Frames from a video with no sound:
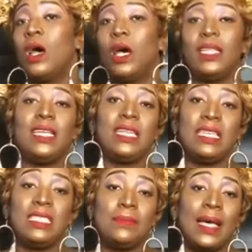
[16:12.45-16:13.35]
on the
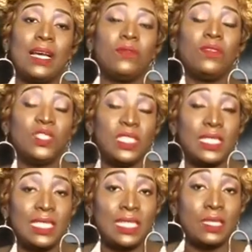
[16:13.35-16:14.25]
East Bank for
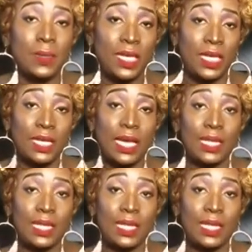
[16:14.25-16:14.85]
just $6 million.